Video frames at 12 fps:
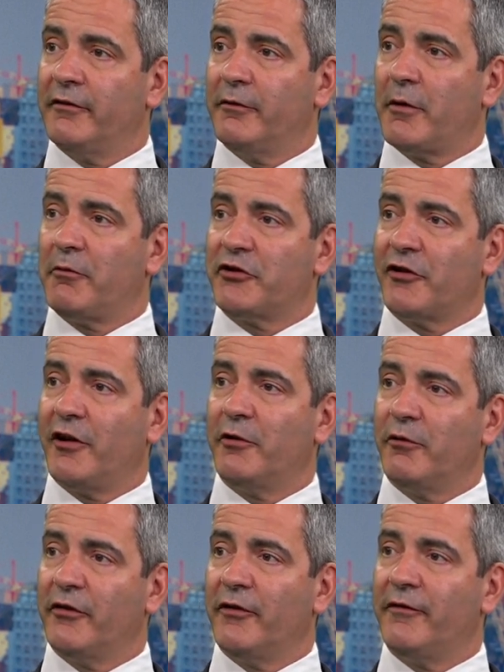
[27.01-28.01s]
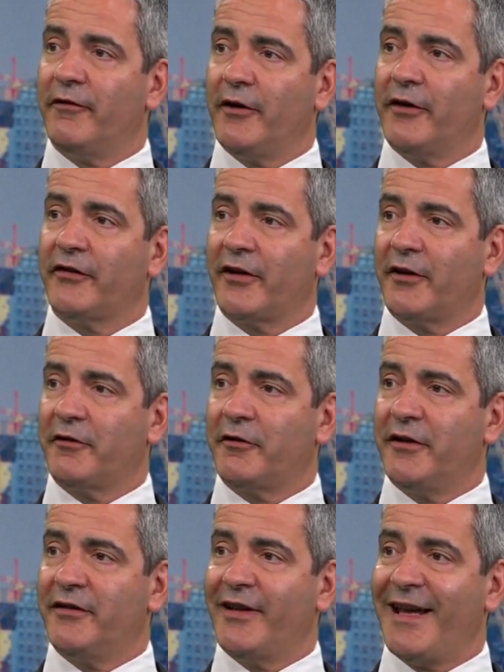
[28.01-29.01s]
Remember, China was the first
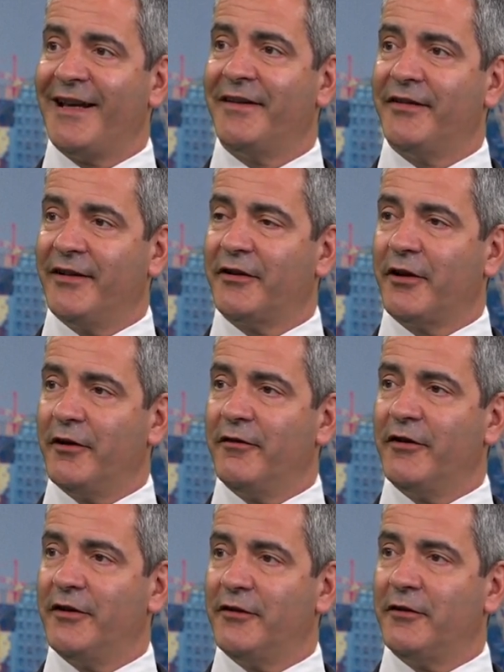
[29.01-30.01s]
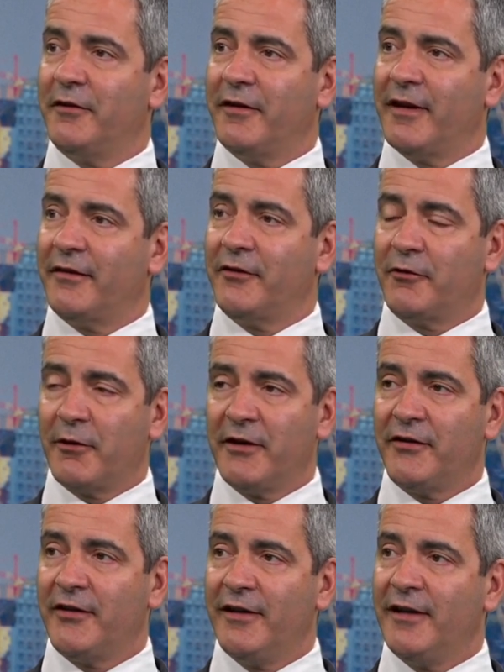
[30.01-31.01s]
country to exit COVID in
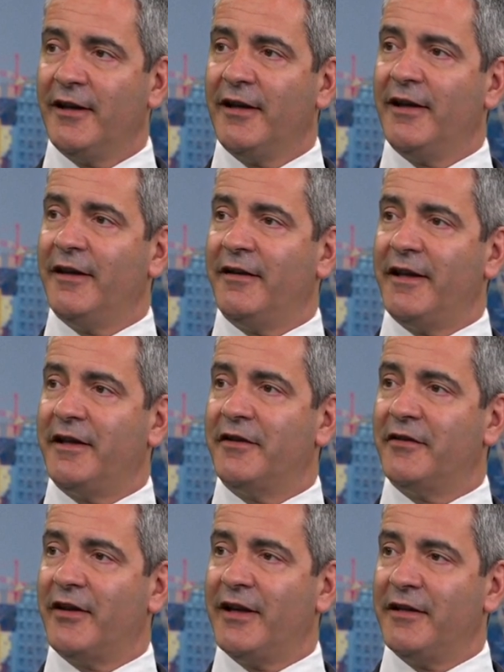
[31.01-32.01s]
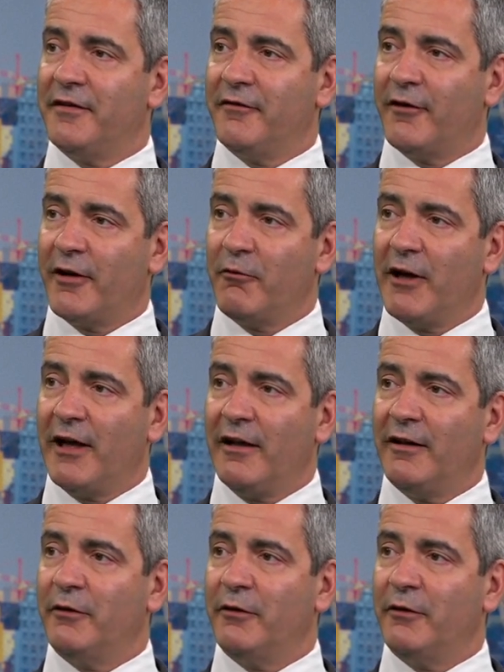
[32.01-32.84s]
2020. They contained it very well.